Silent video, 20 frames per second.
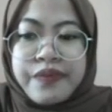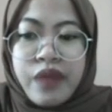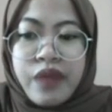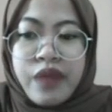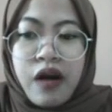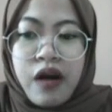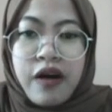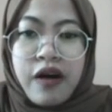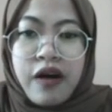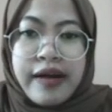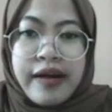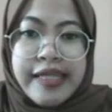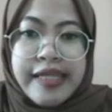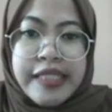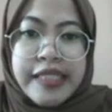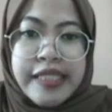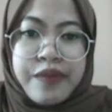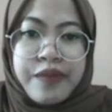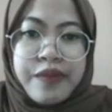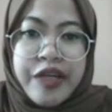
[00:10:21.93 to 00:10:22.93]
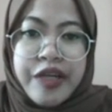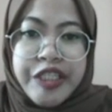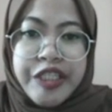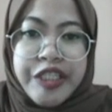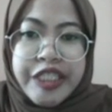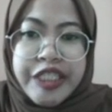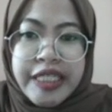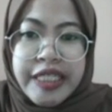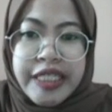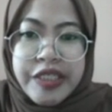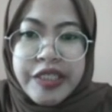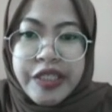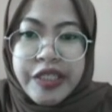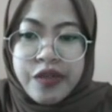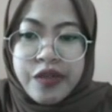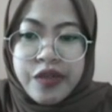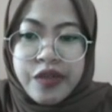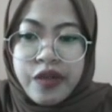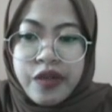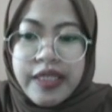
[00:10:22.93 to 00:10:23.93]
or establishing a
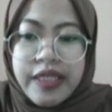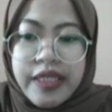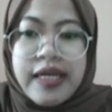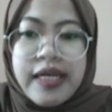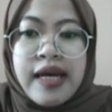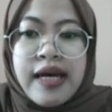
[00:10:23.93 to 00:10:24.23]
territory,